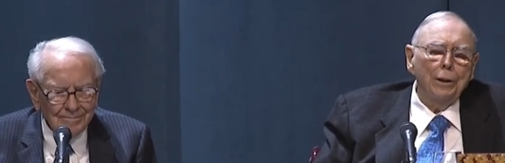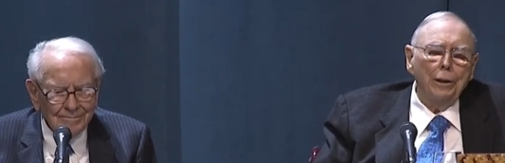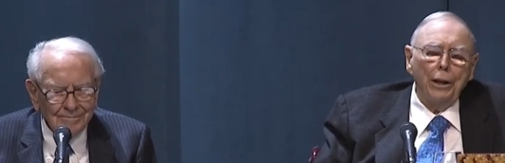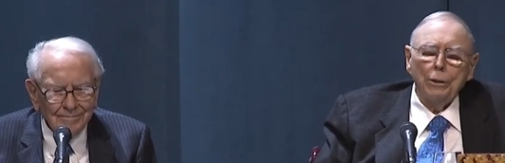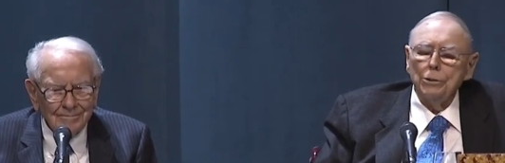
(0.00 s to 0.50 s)
Speaker 1: to
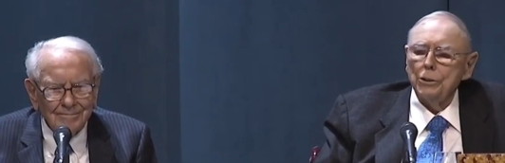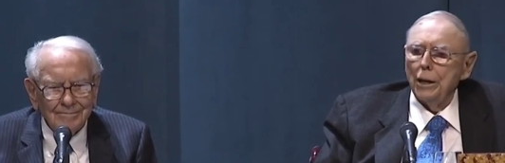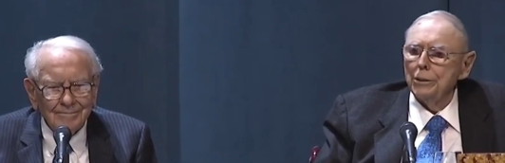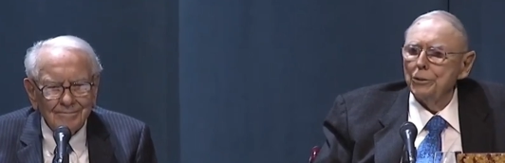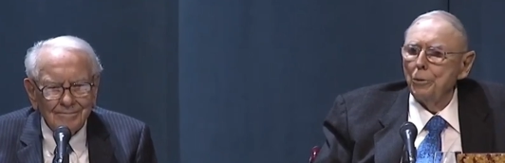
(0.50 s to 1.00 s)
the other
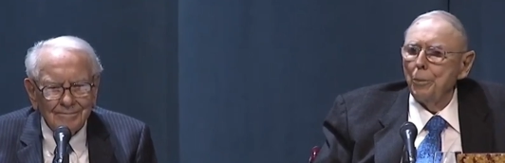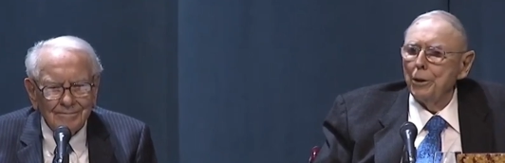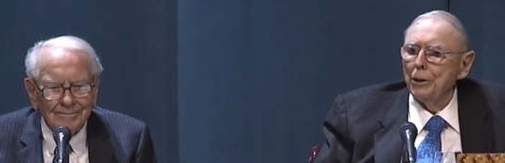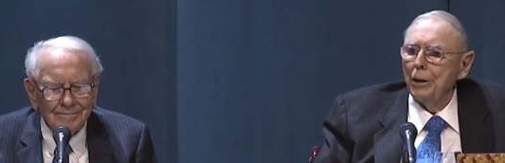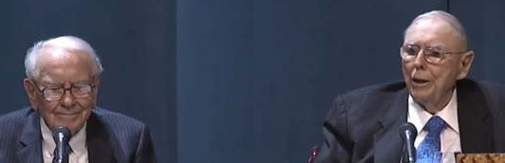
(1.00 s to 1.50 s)
side's
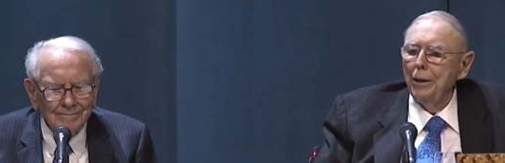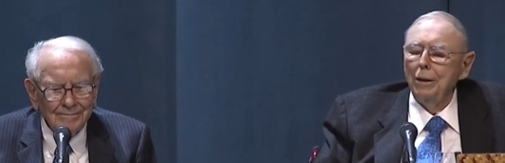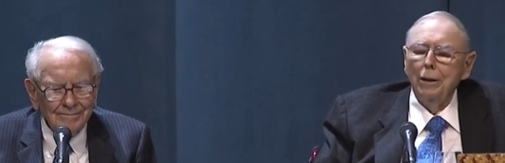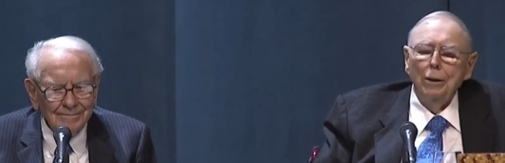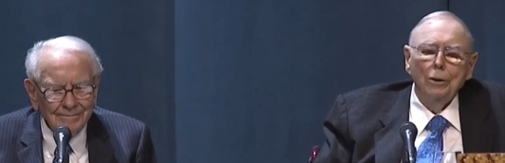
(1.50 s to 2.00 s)
stupidity
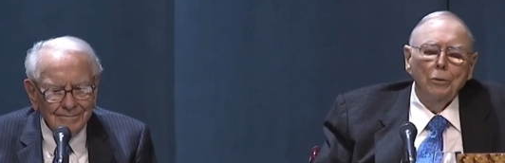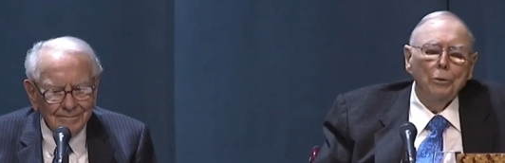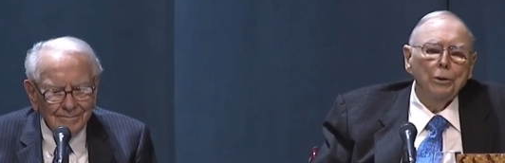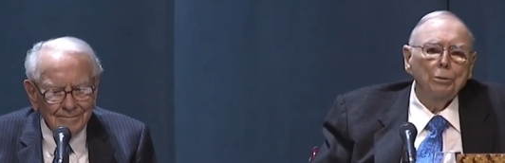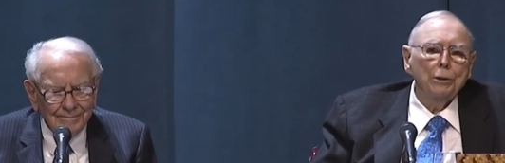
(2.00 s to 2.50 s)

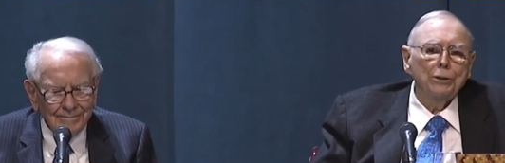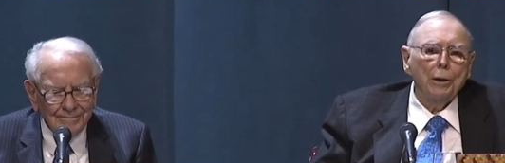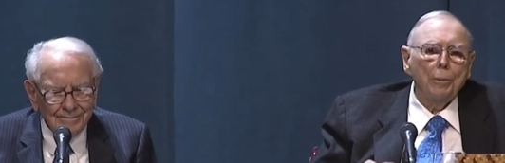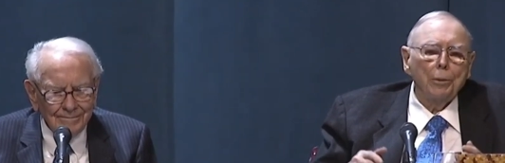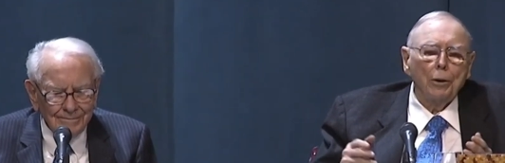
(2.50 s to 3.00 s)
with
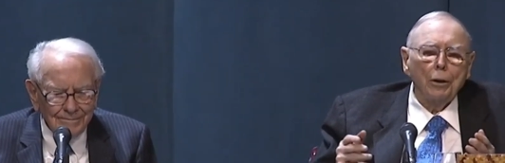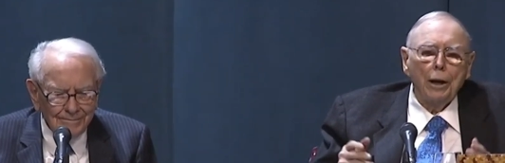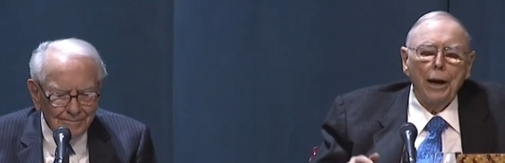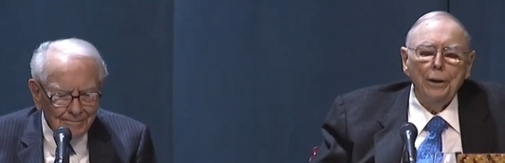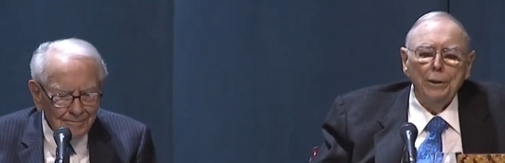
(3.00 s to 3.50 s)
reciprocal
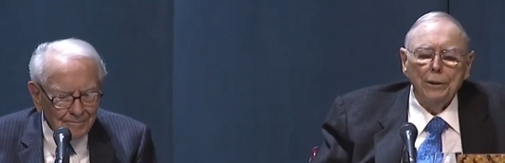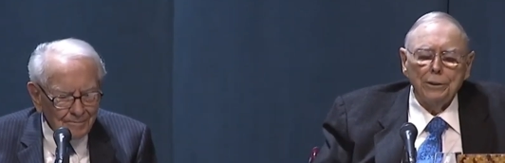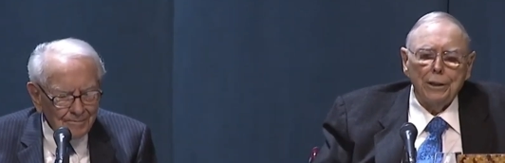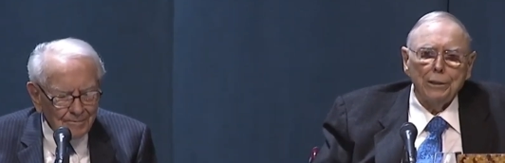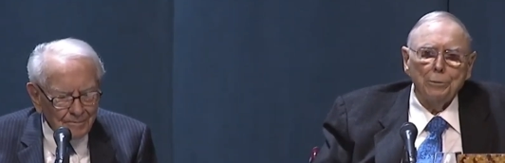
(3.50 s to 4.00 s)

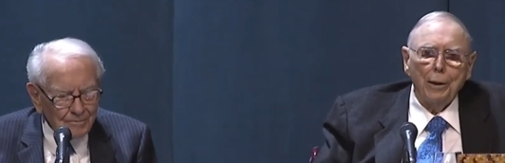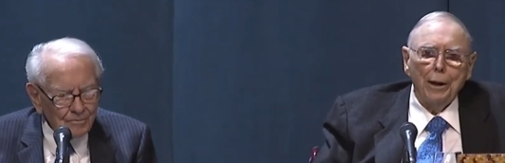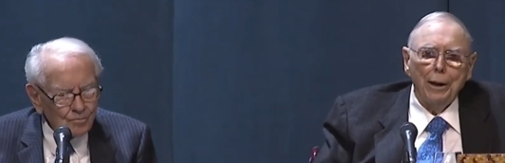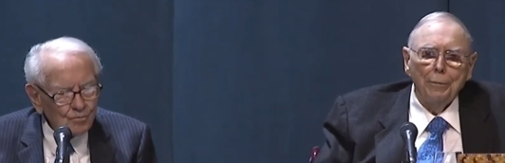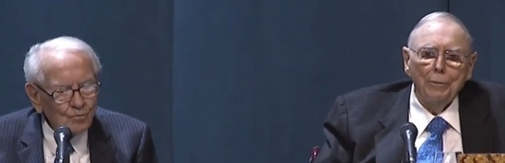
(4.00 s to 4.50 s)
kindness. That's
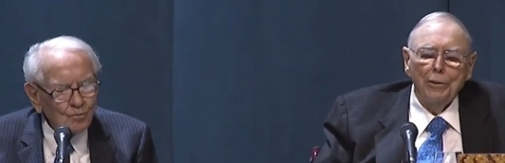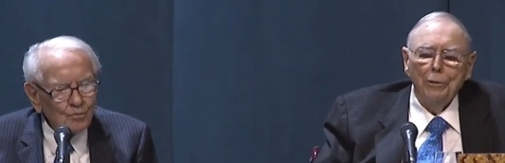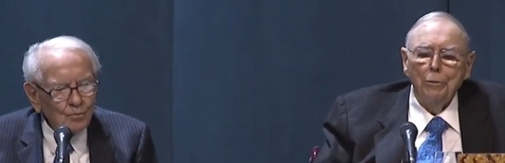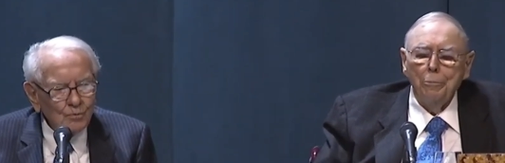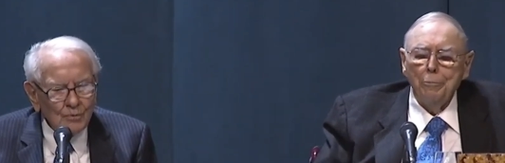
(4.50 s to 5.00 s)
my
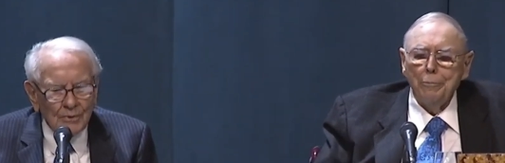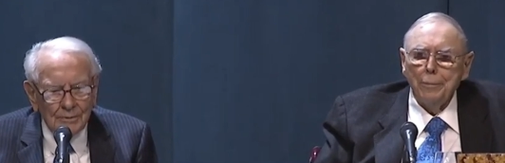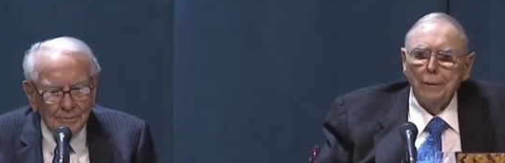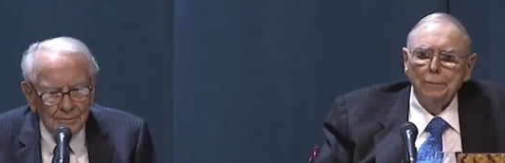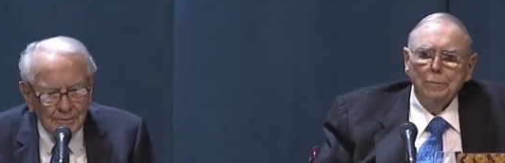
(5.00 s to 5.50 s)
view.
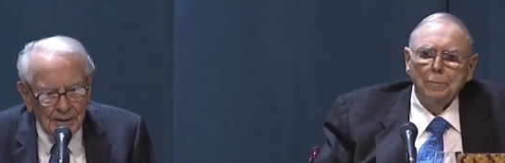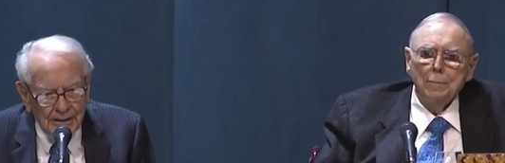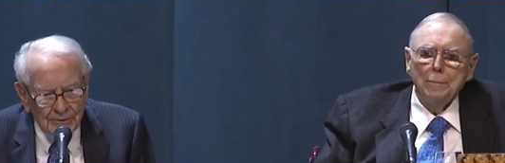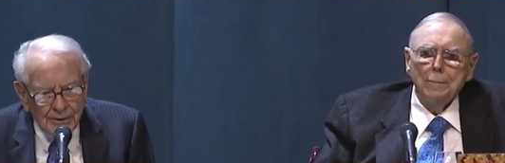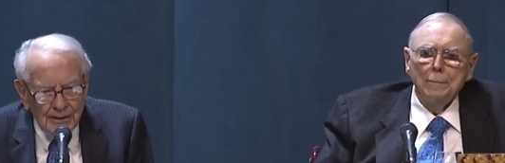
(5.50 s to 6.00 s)

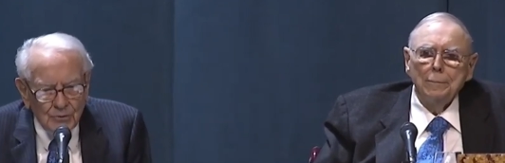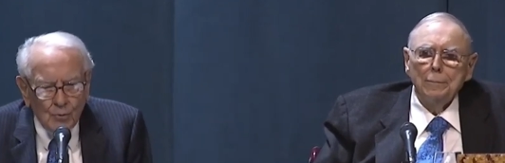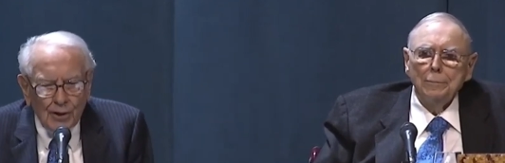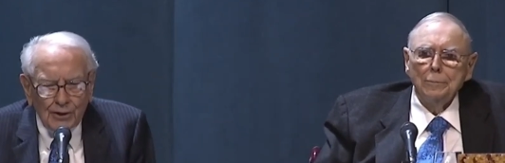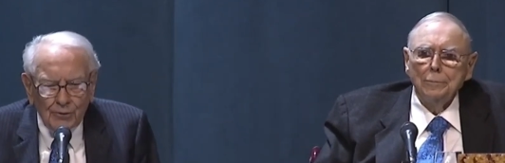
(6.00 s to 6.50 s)
Speaker 2: And it creates
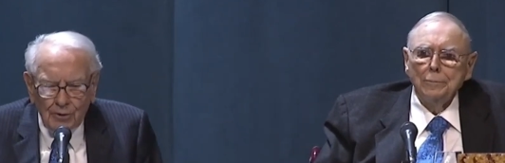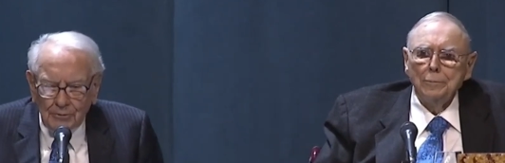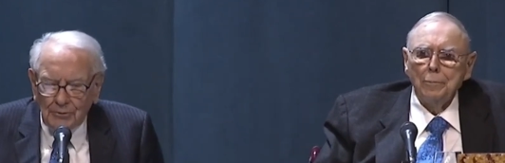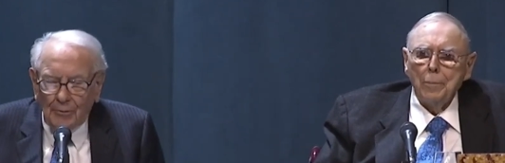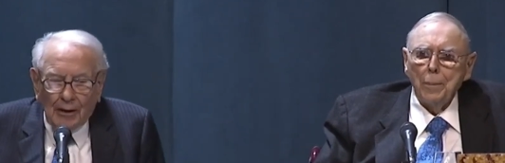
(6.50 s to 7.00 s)
one
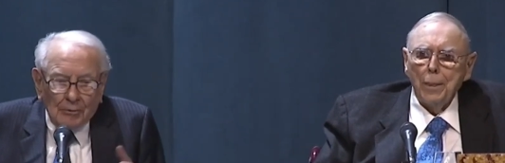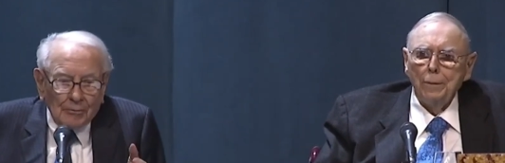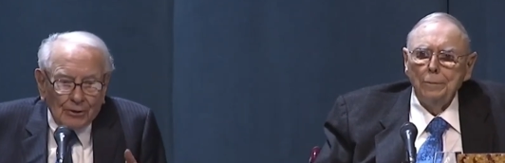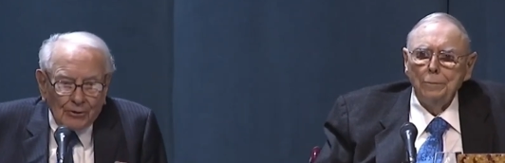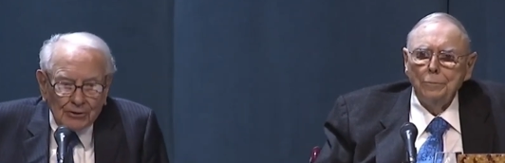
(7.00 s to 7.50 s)
enormous
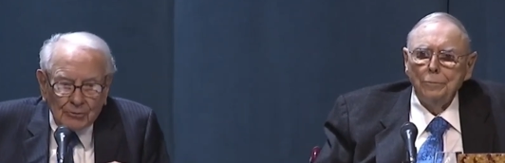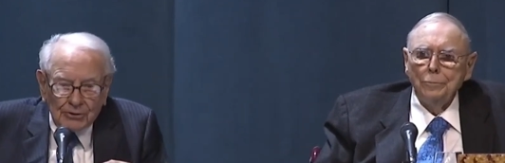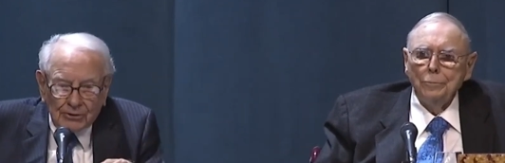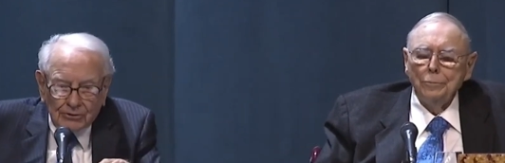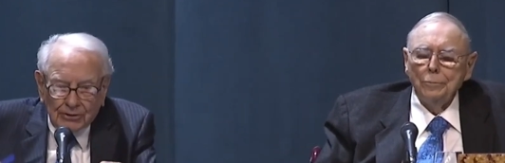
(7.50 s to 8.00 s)
problem, of course,
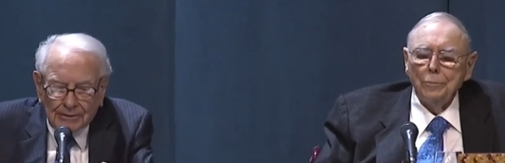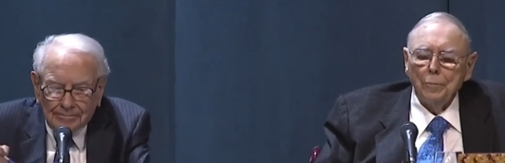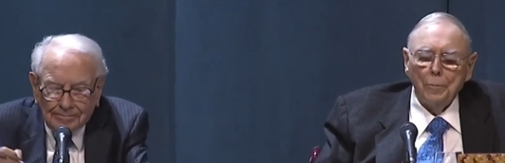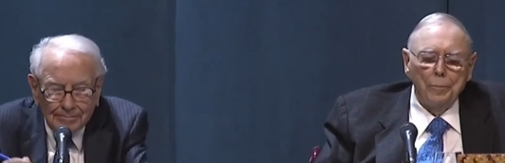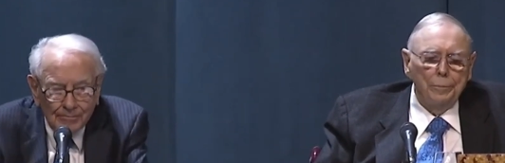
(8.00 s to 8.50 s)
which is that
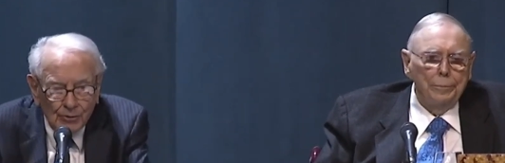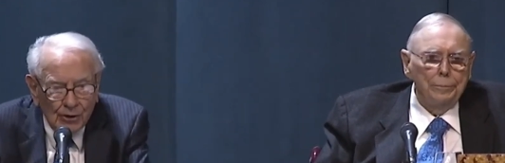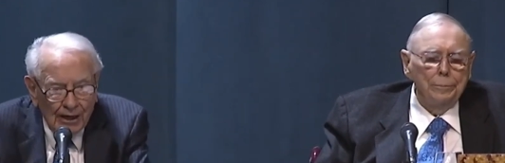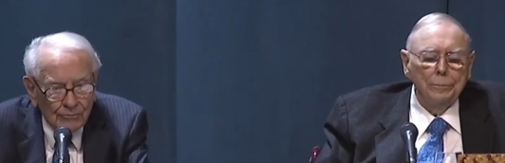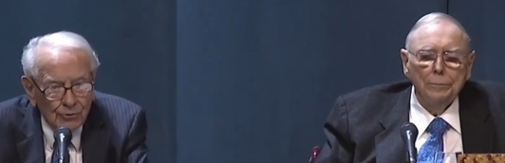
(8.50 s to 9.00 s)
you
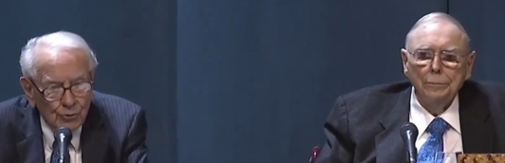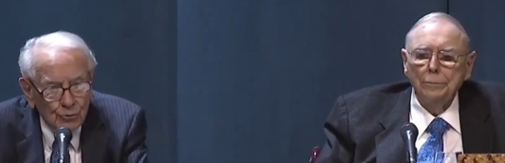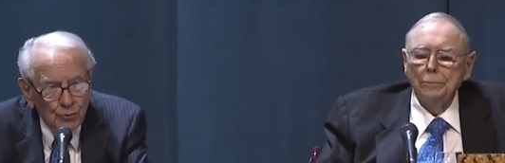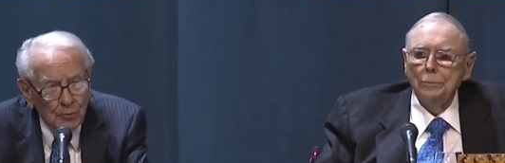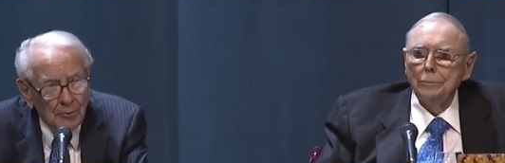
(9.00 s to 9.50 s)
have the two
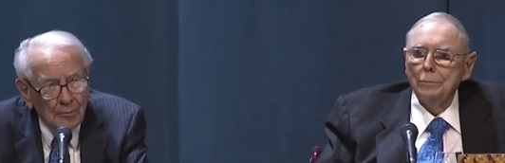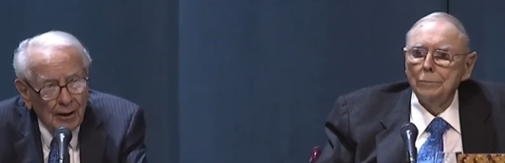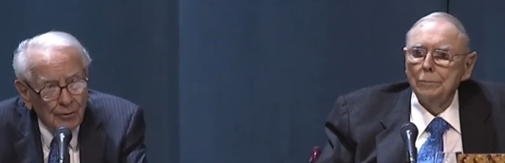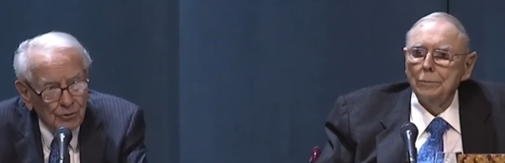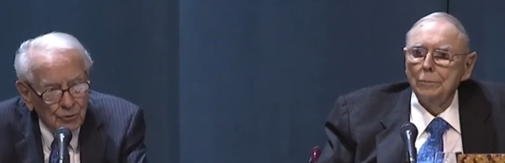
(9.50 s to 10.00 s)

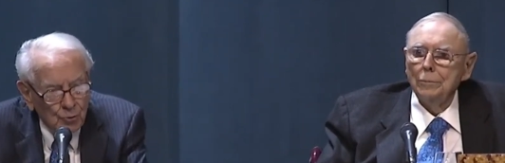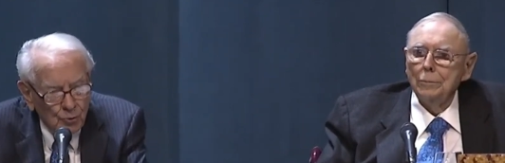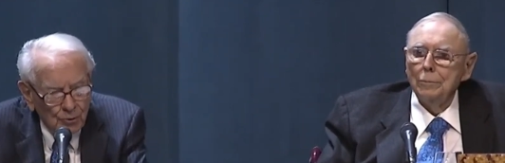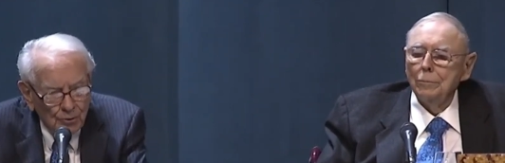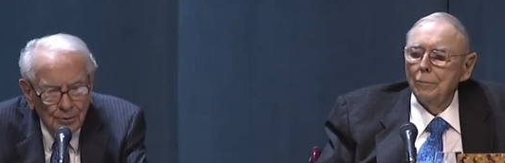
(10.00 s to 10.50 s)
superpowers of the
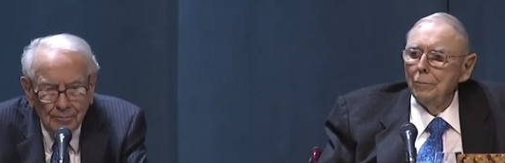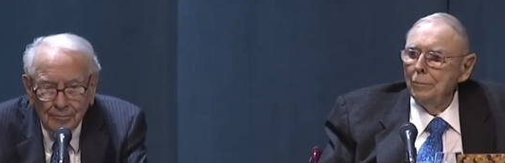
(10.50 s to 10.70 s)
world,